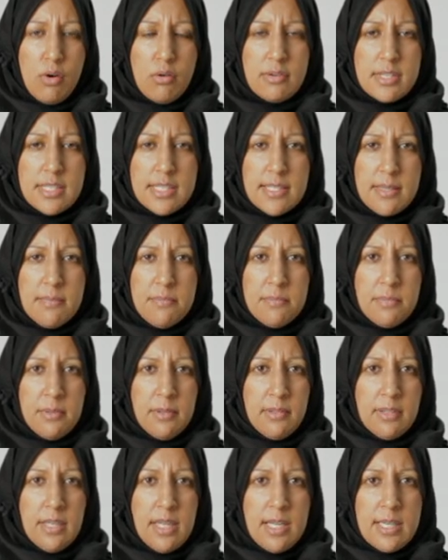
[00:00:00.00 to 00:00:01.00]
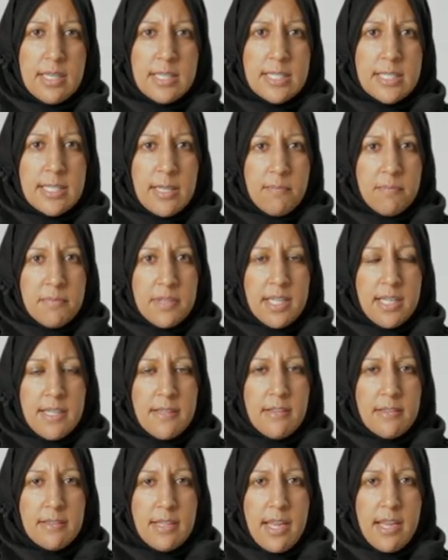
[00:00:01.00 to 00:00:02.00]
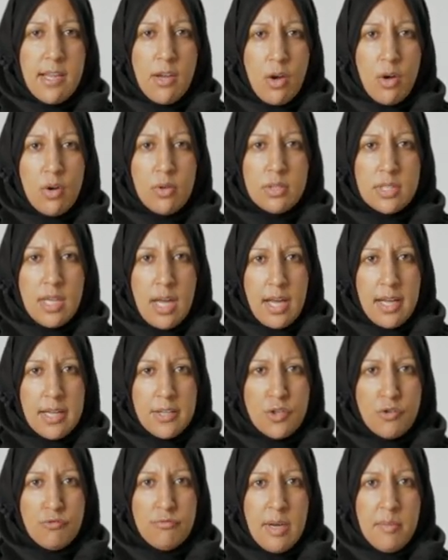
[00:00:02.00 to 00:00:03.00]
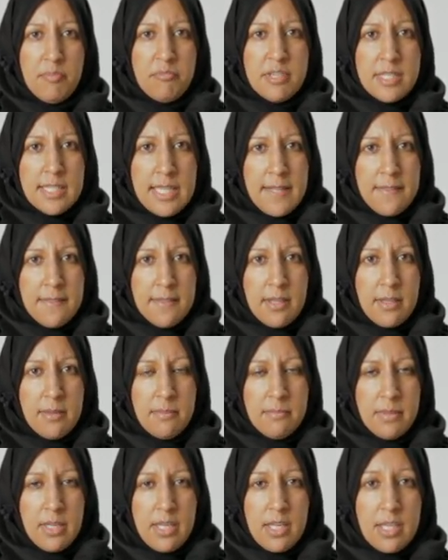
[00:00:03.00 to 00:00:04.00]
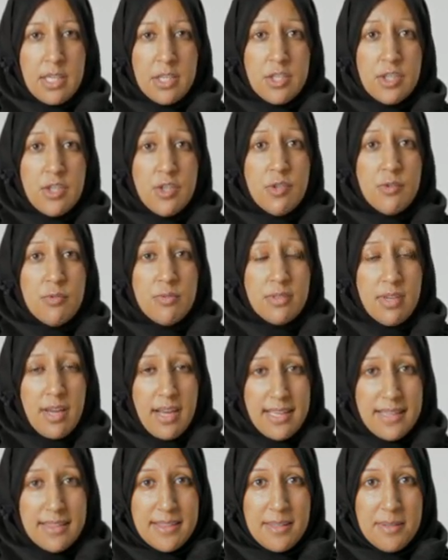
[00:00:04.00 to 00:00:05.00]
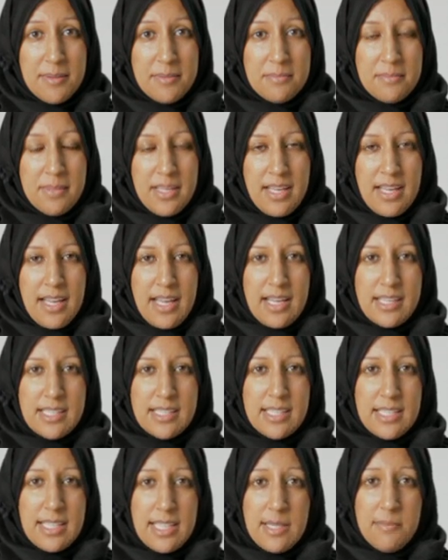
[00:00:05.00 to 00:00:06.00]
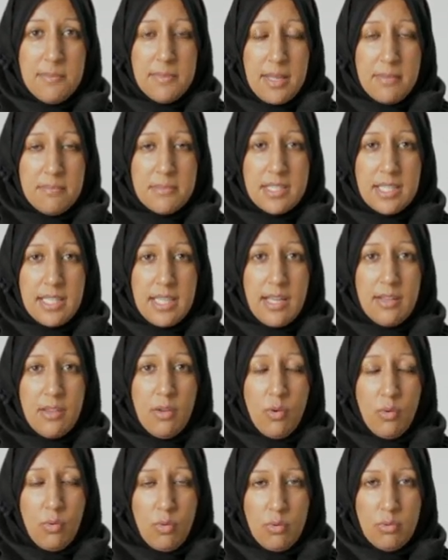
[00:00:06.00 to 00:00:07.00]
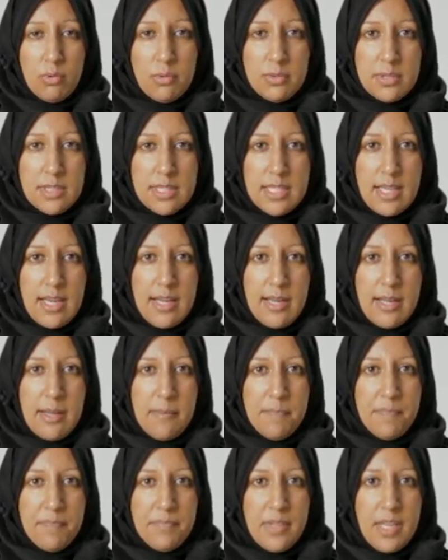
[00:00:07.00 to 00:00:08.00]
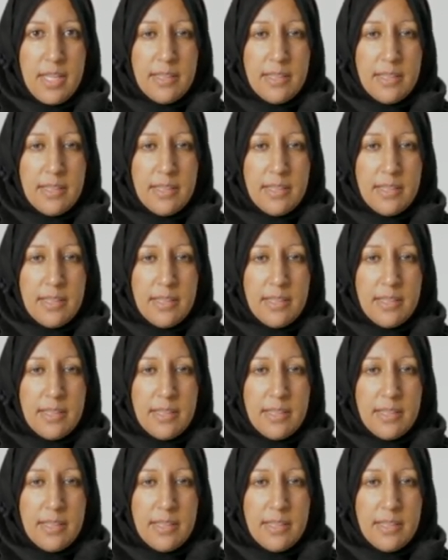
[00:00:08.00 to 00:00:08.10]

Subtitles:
or a symbol, something that they hold high to represent them, to unite them and to keep them together all the time.